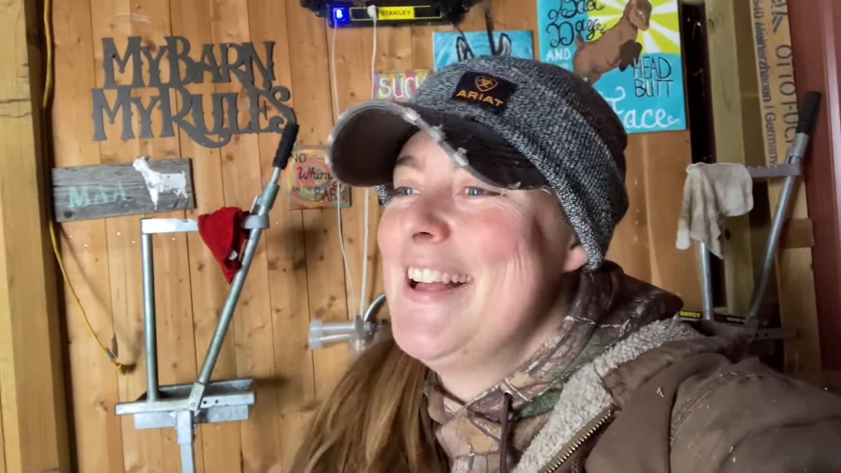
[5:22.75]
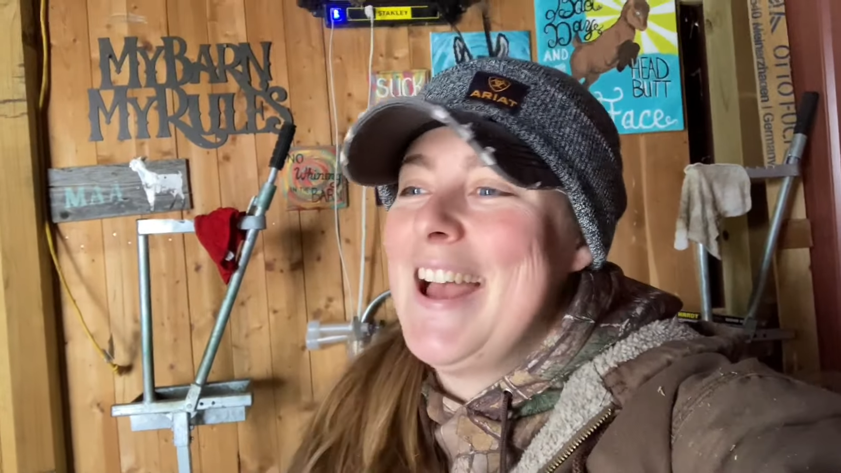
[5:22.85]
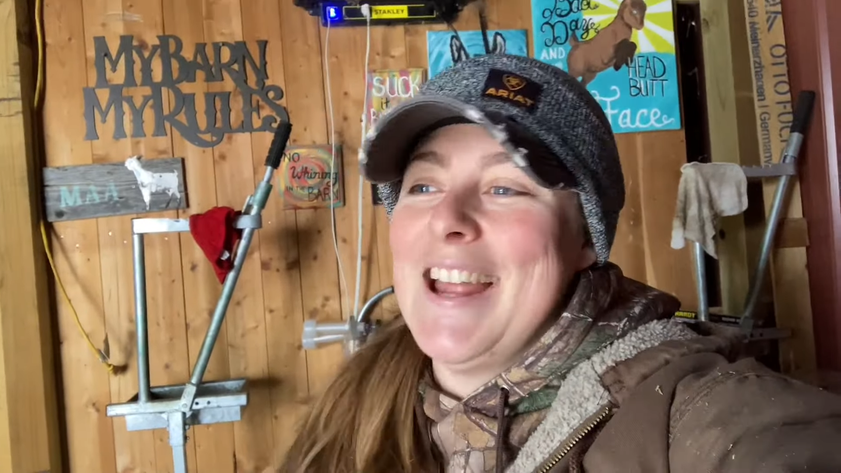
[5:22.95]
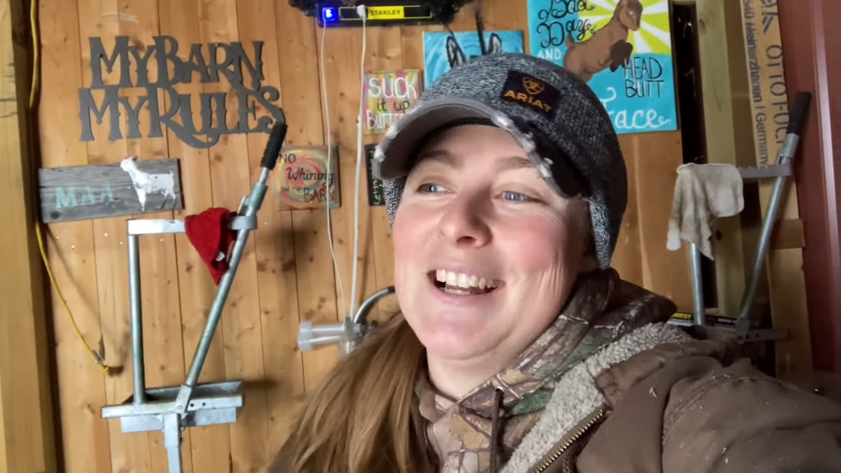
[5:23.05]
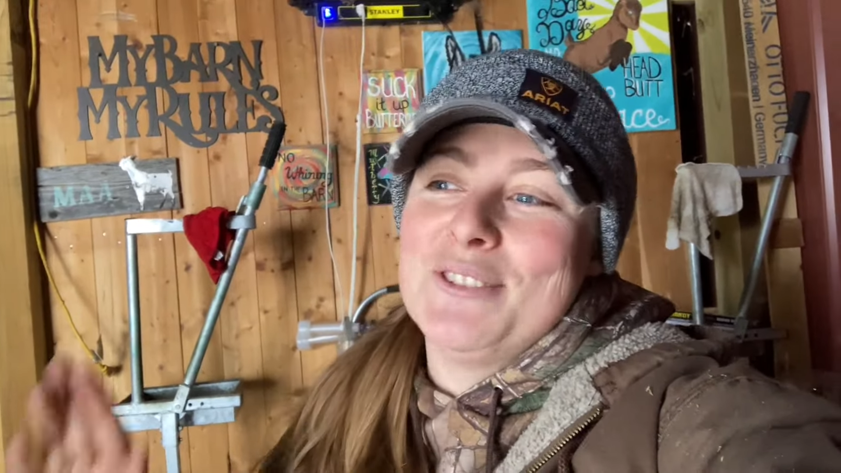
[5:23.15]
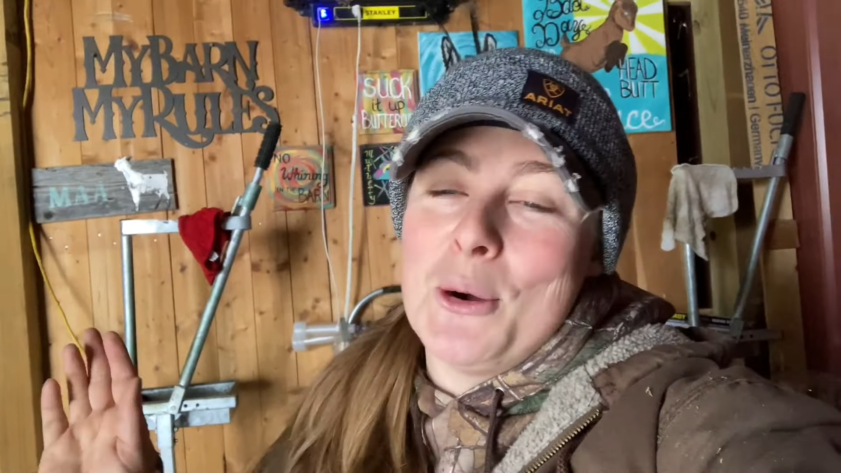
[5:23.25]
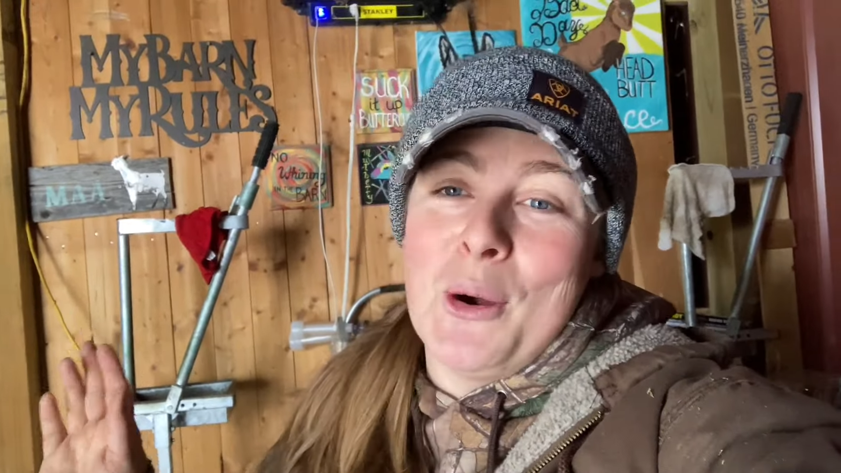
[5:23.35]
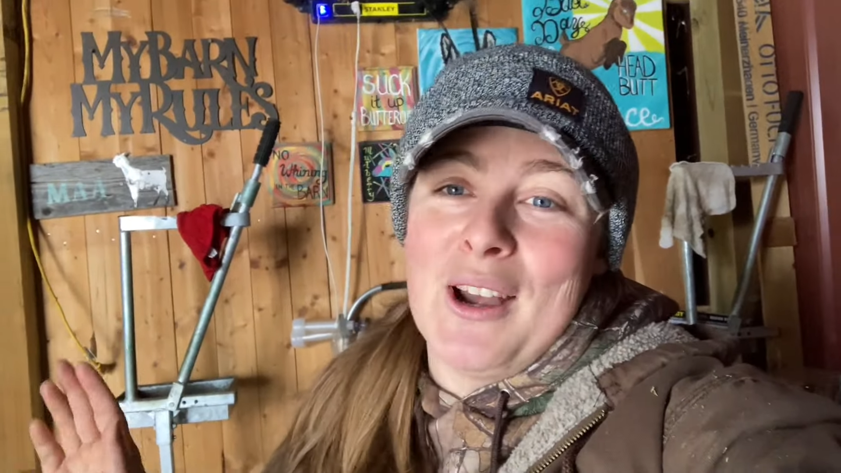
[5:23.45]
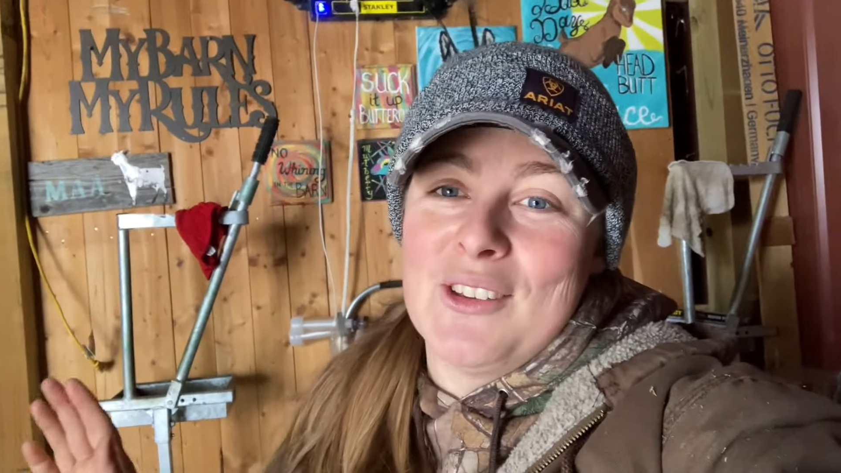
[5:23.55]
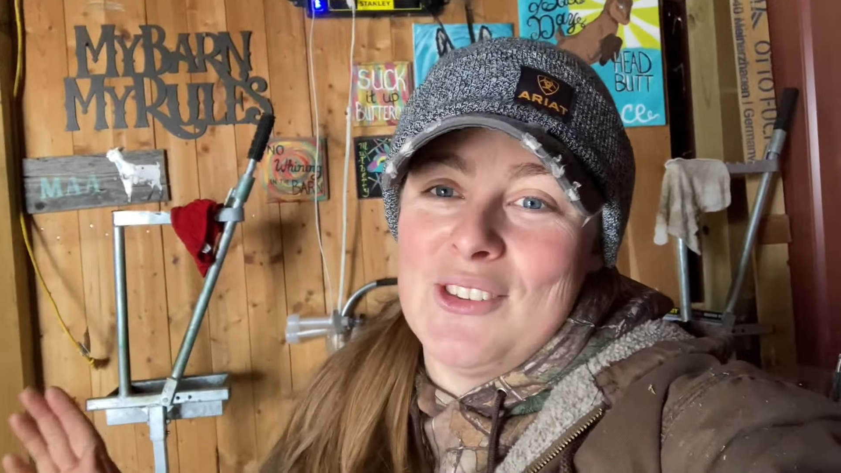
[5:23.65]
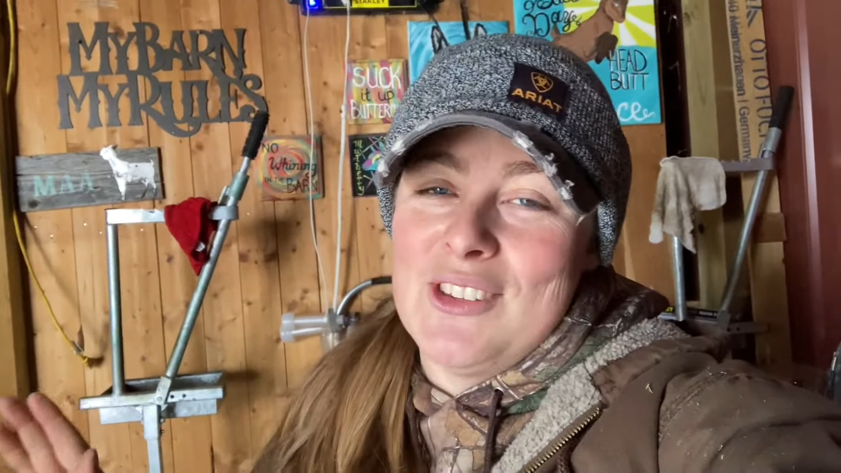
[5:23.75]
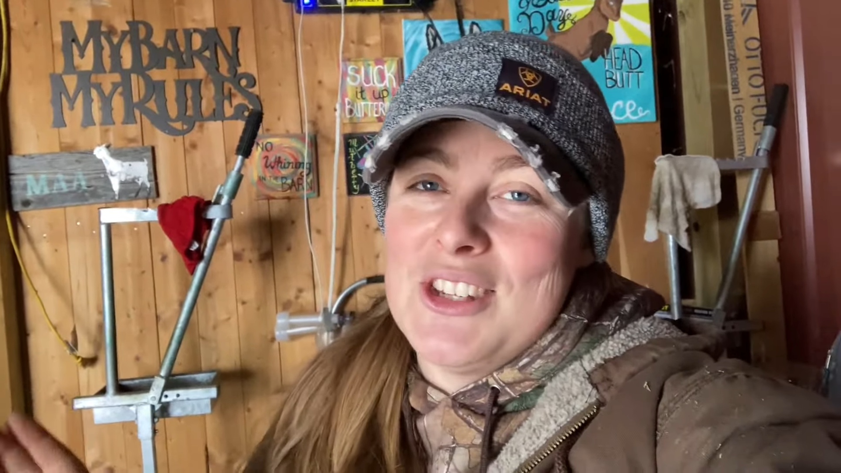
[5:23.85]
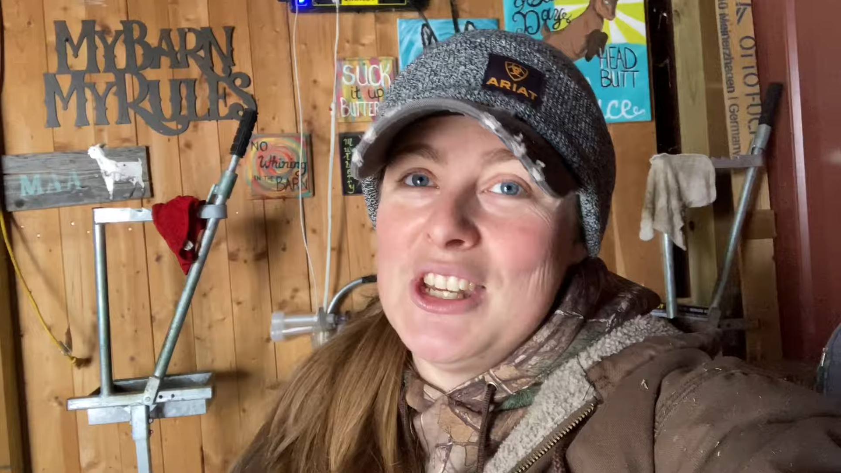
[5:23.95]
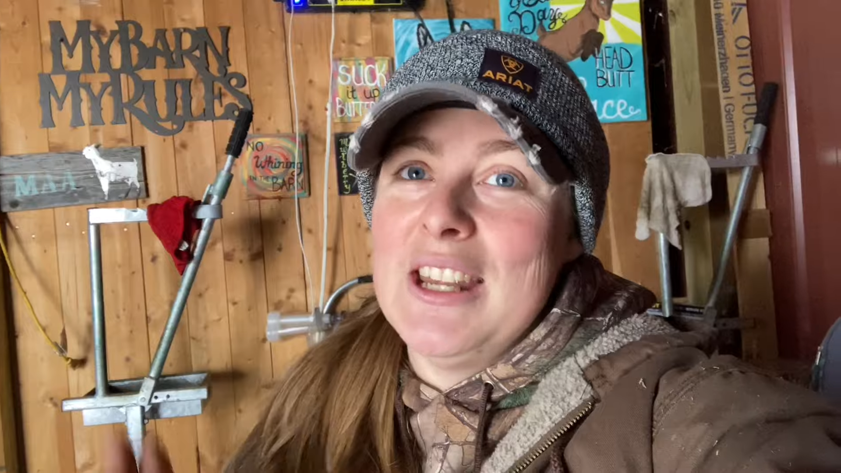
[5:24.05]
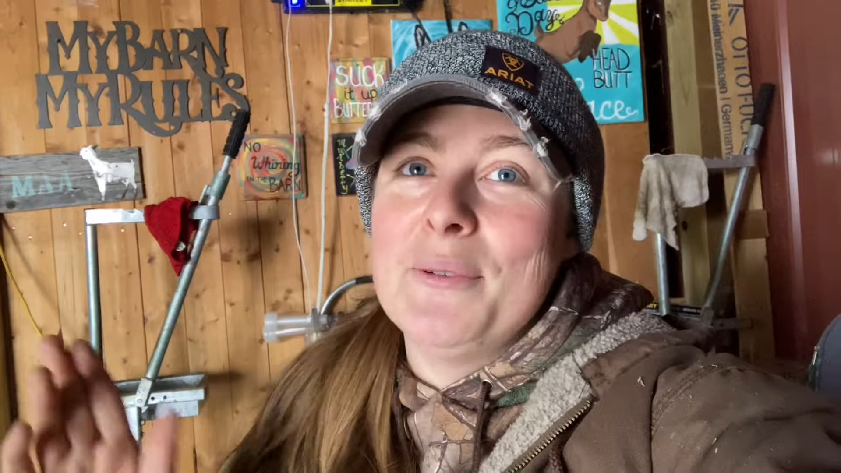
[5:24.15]
And of course
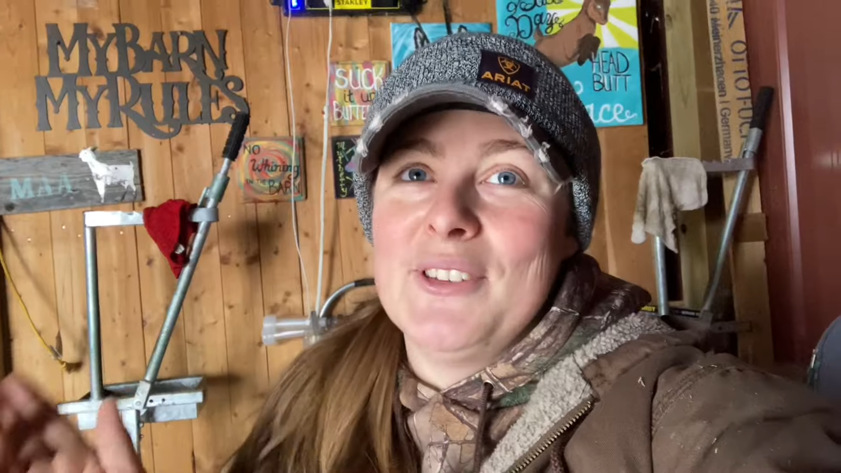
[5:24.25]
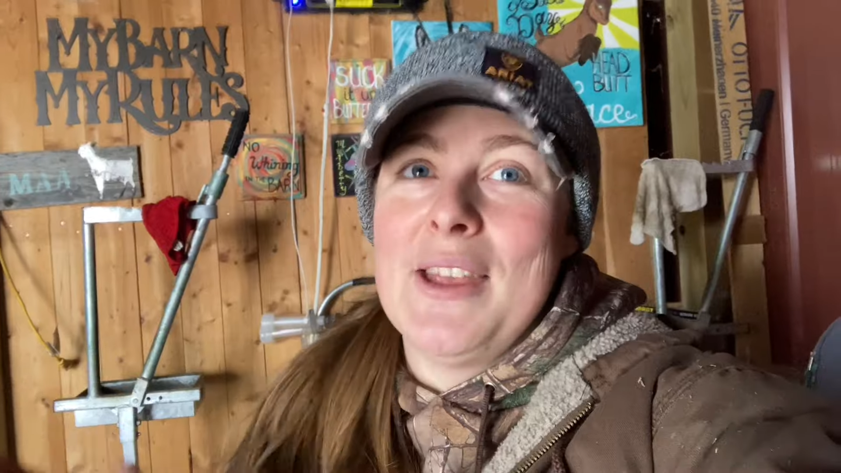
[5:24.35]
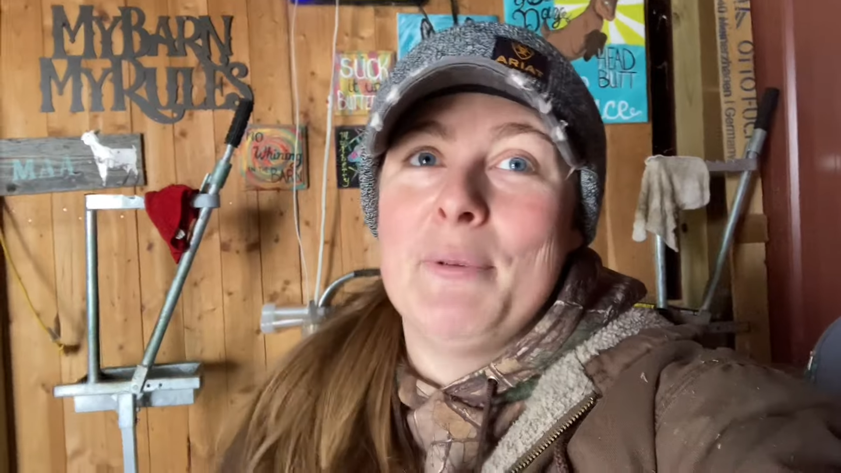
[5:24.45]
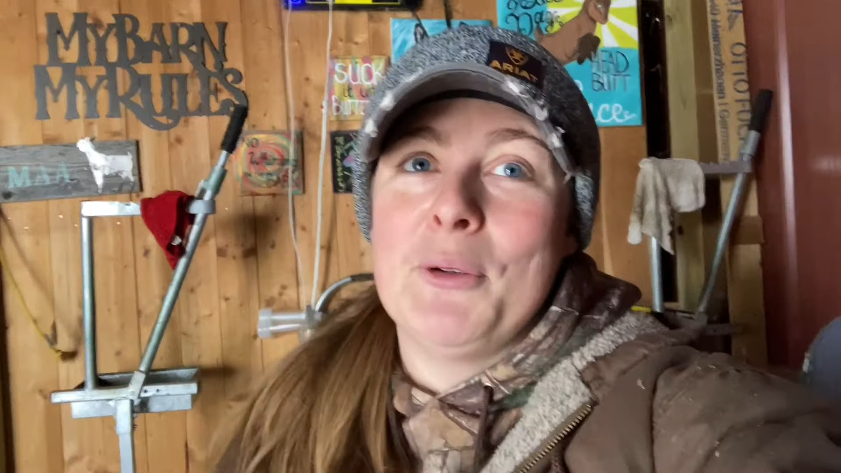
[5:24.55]
she was able to